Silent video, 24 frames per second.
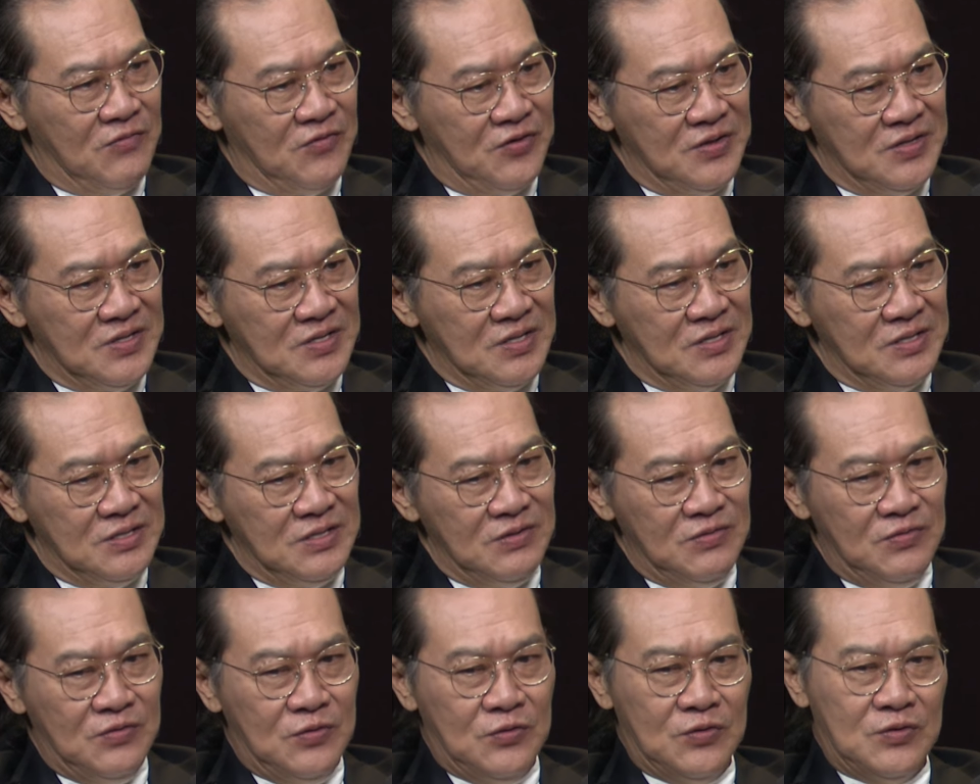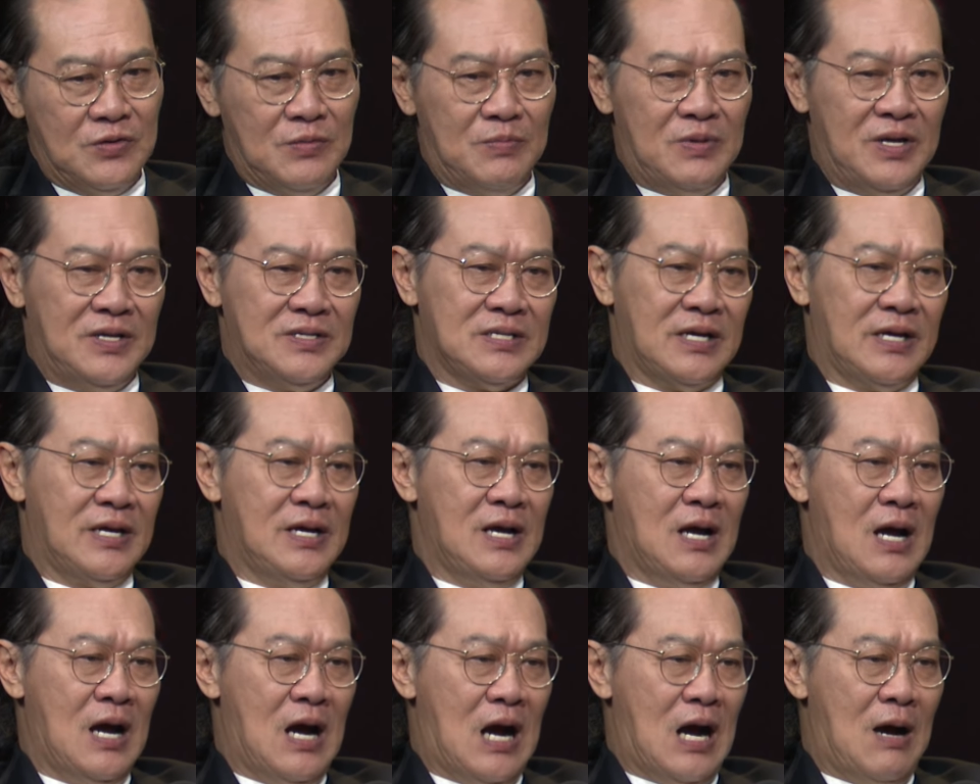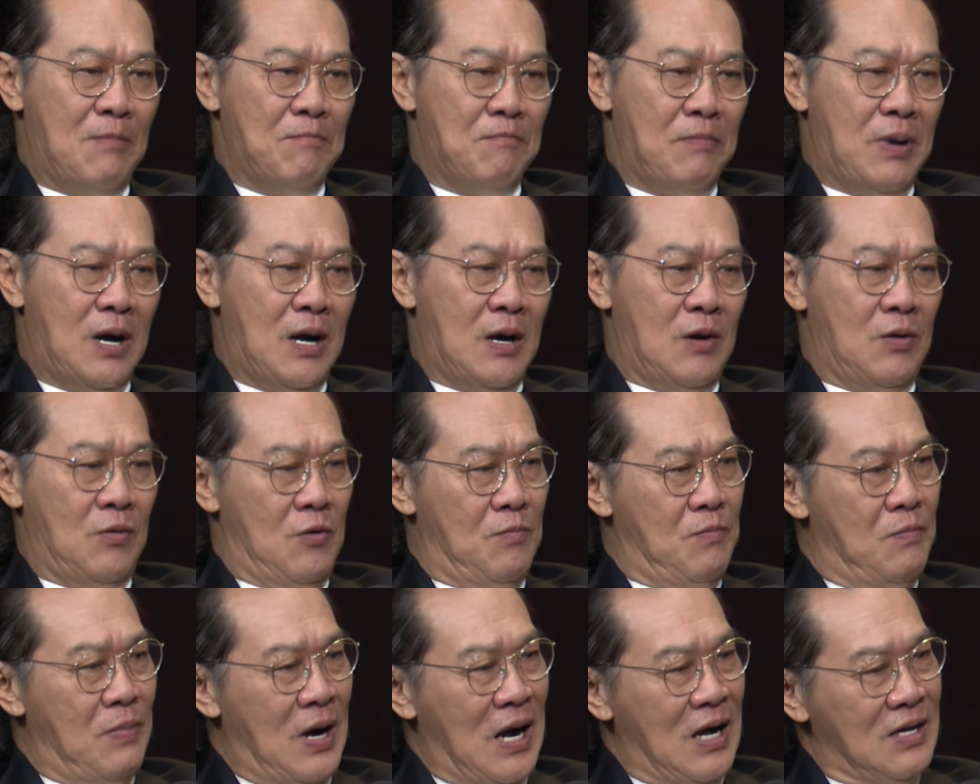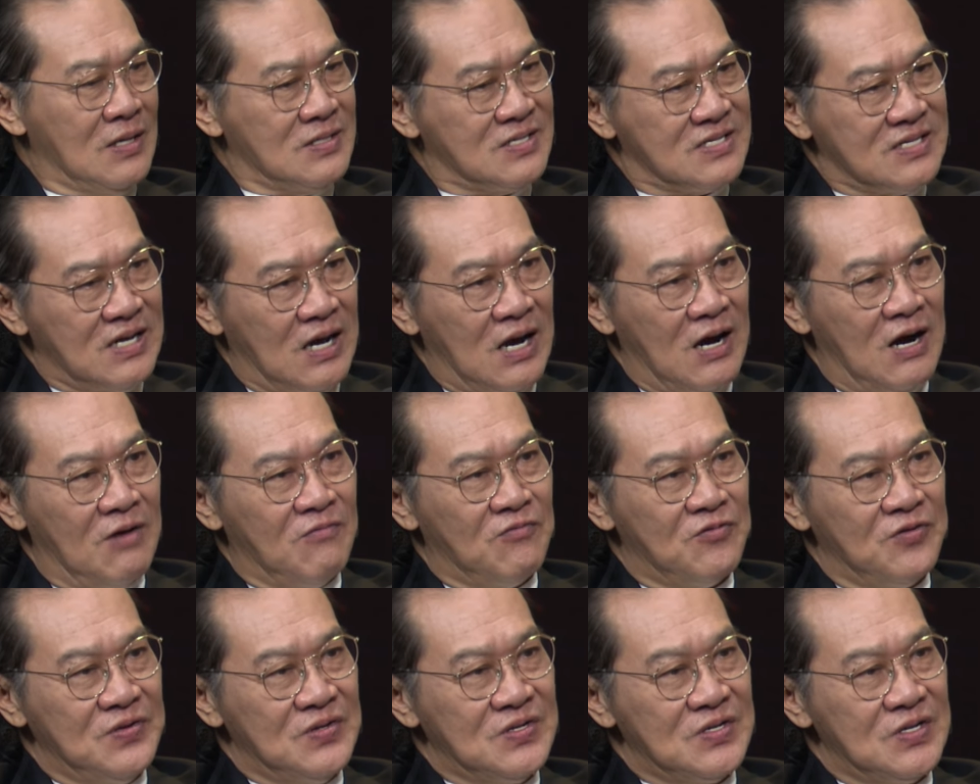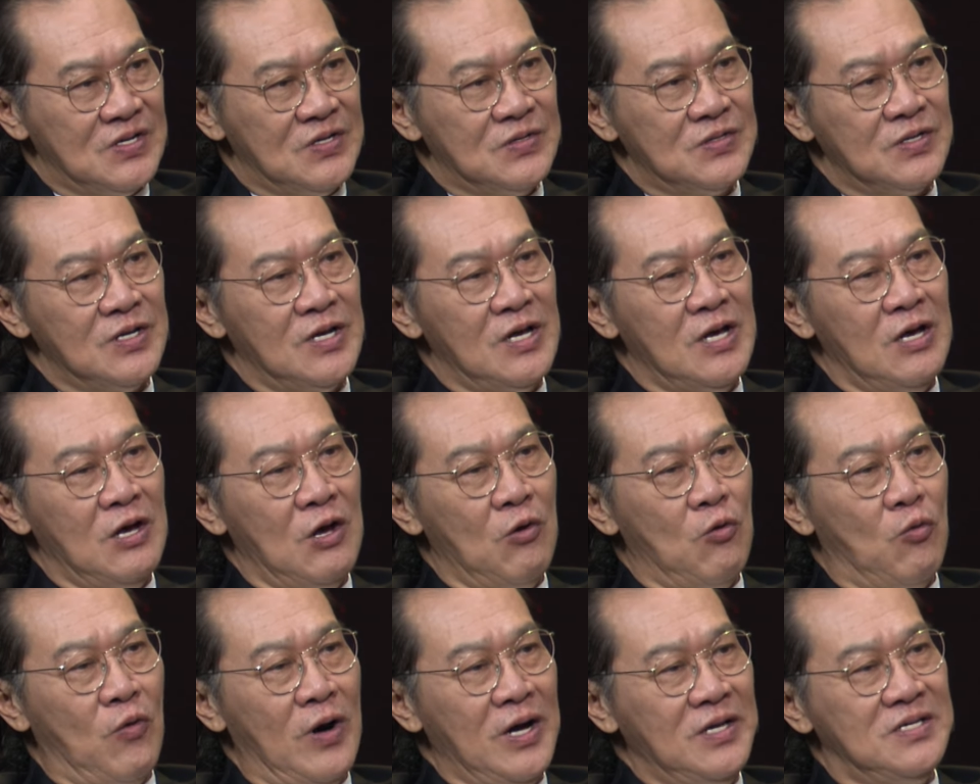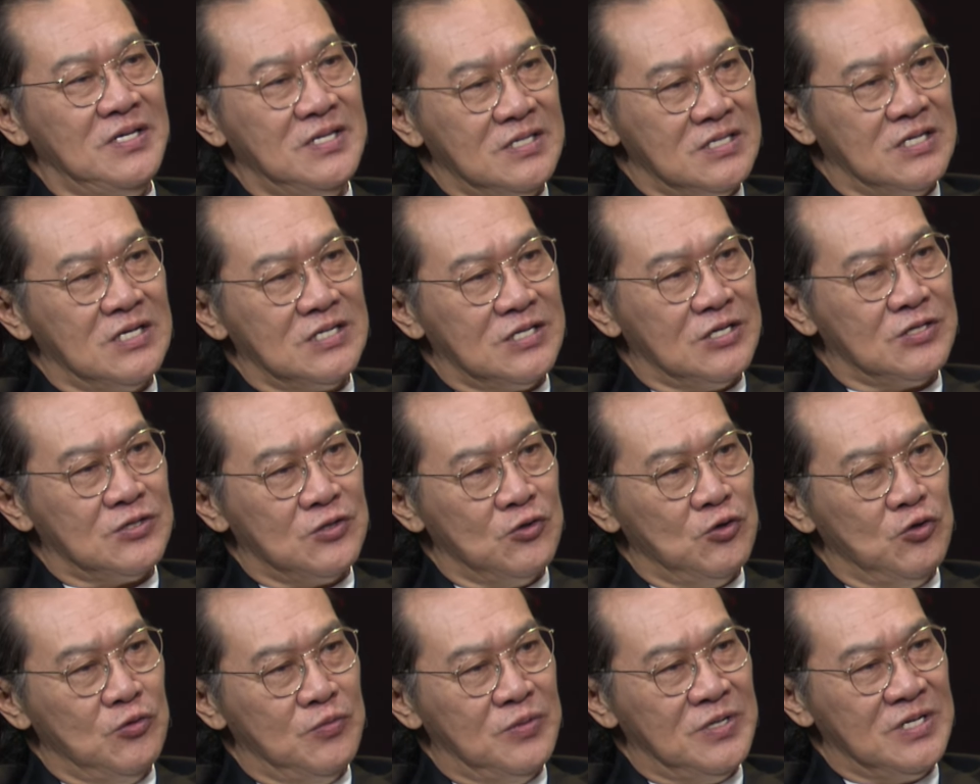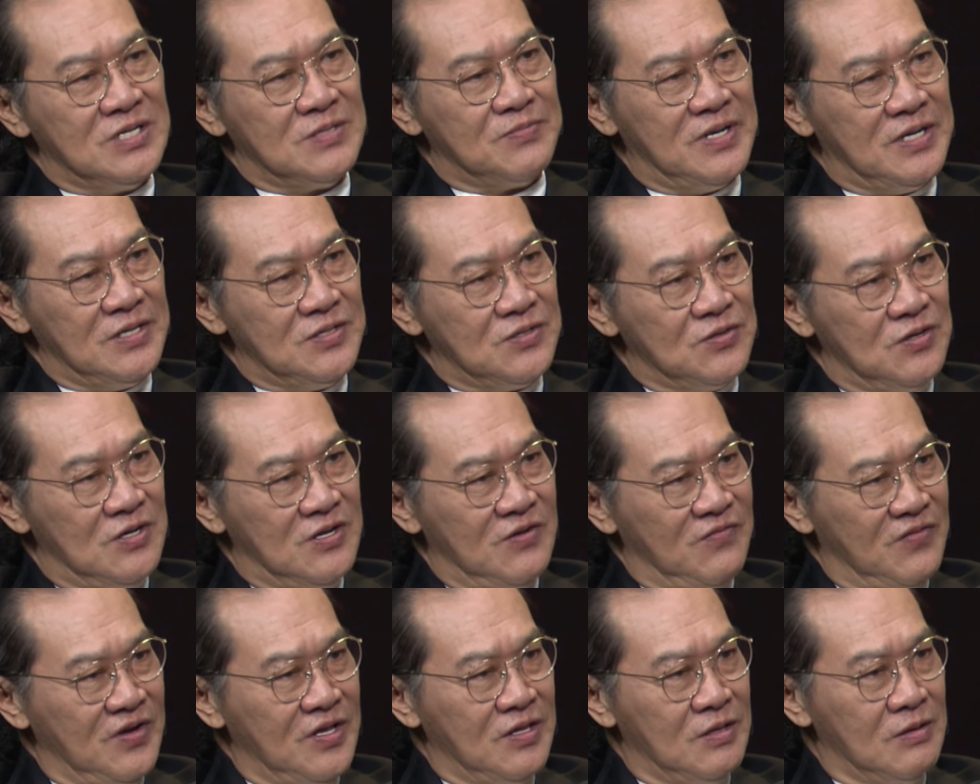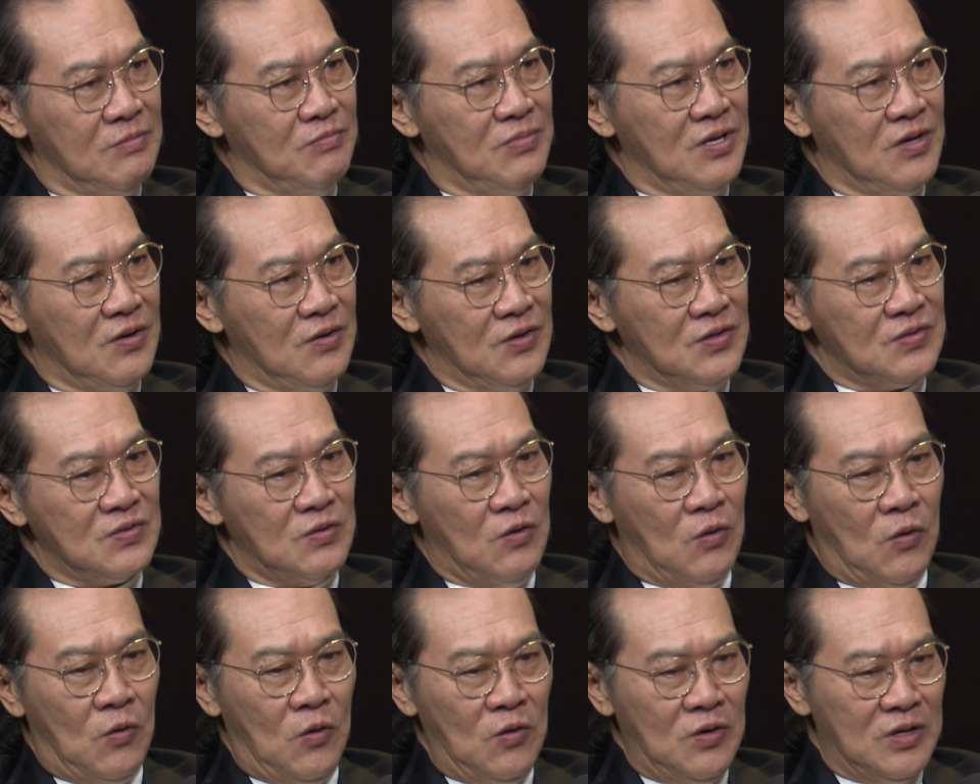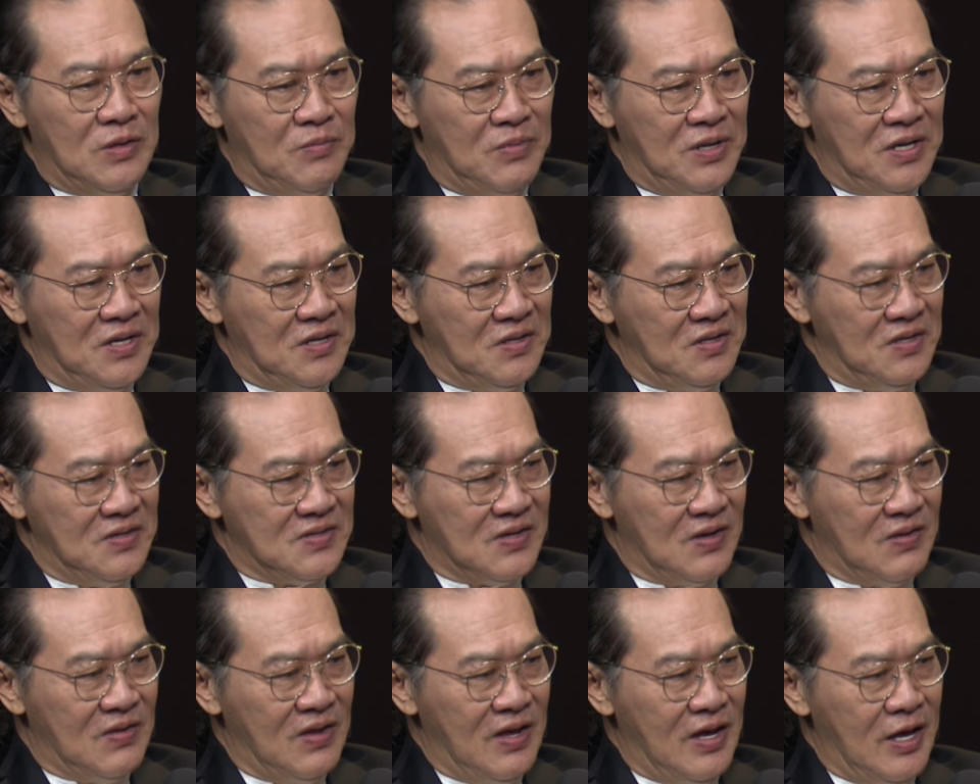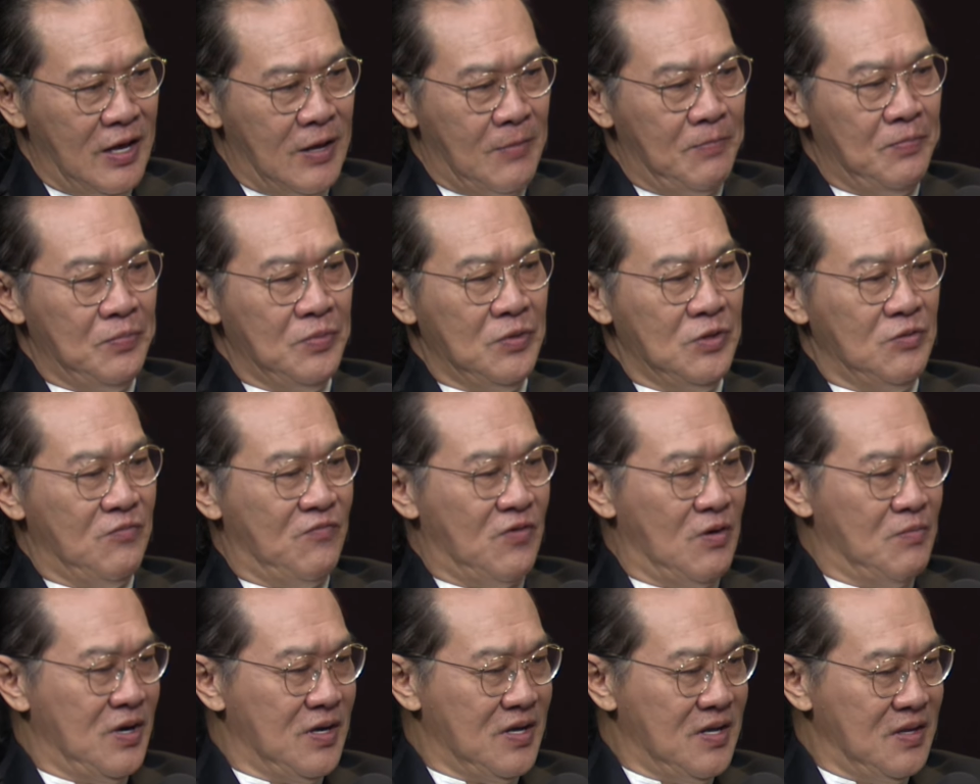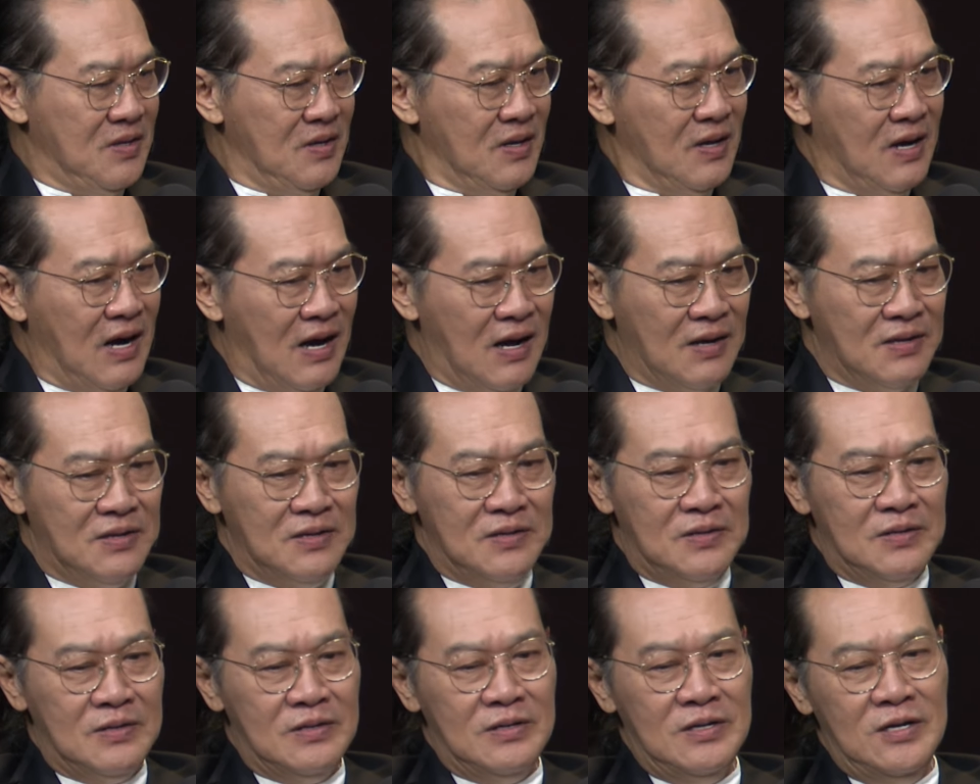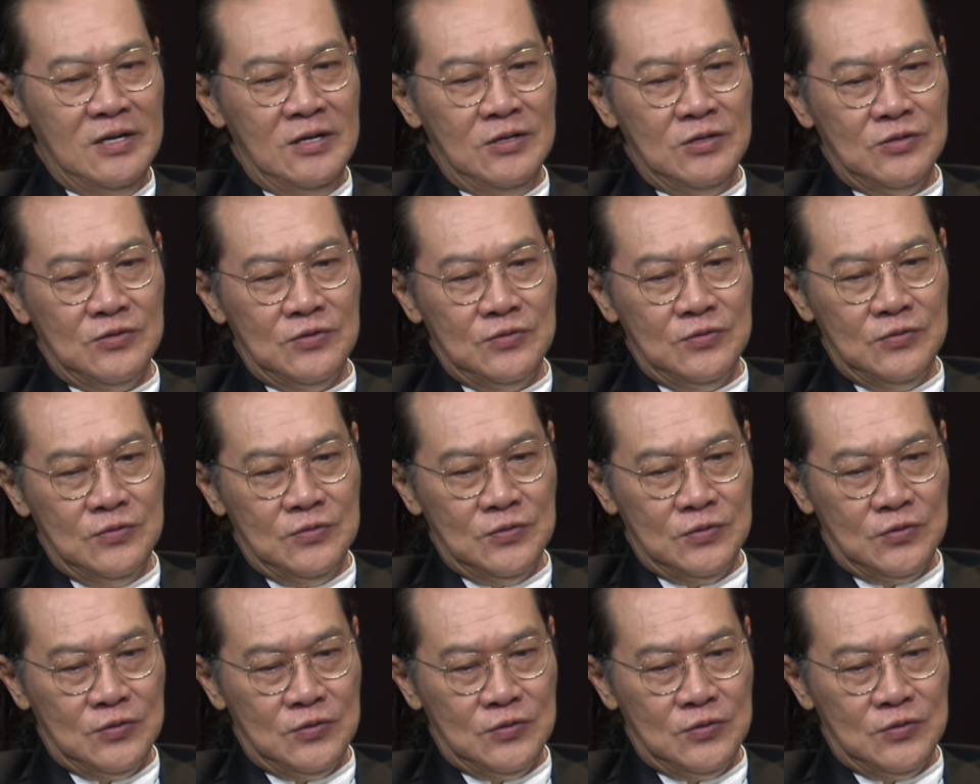instance, if you go to a place like Ampang or Bangsa, for instance, why is it such a salubrious place to live in? Because all the amenities are there, from a kindergarten to